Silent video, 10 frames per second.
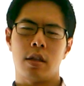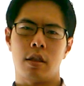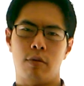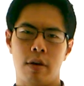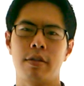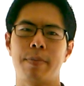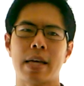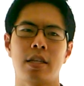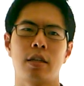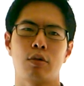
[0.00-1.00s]
3 of the
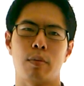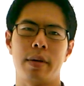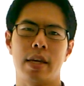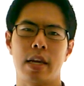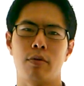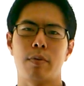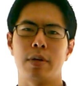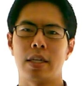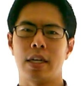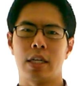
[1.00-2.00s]
passages will be data
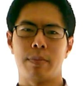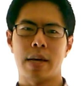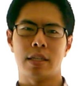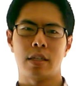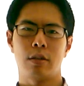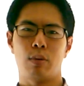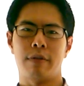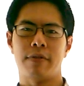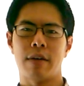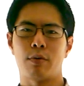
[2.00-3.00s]
representation passages
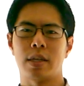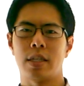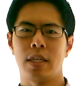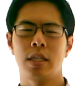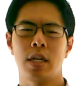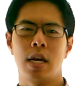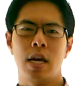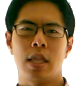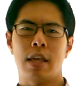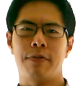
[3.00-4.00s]
with 5 questions each
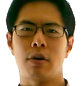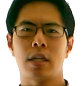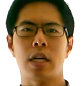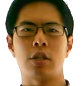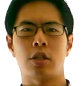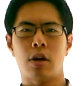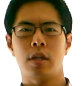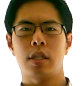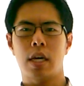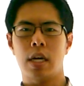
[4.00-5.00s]
that focus on
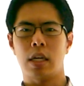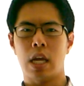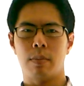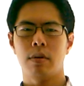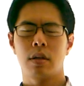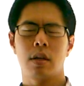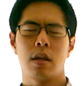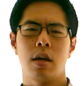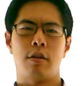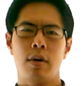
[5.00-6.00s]
charts and tables.
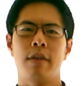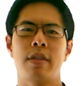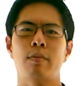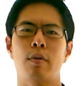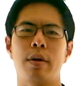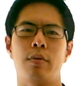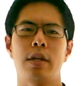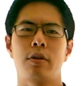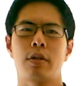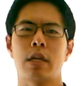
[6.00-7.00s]
3 of them will be
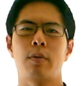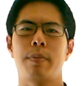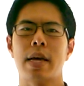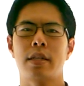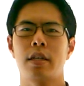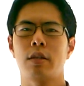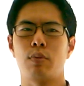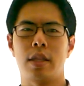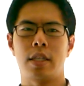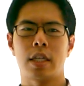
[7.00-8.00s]
research summary passages
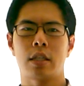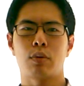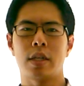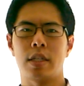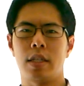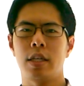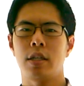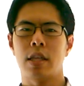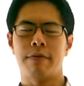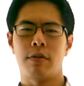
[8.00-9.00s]
with 6 questions
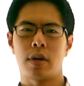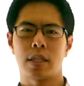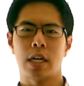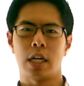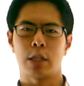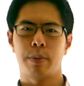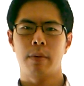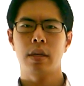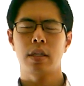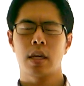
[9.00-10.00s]
each that focus on
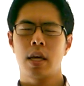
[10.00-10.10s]
experiments.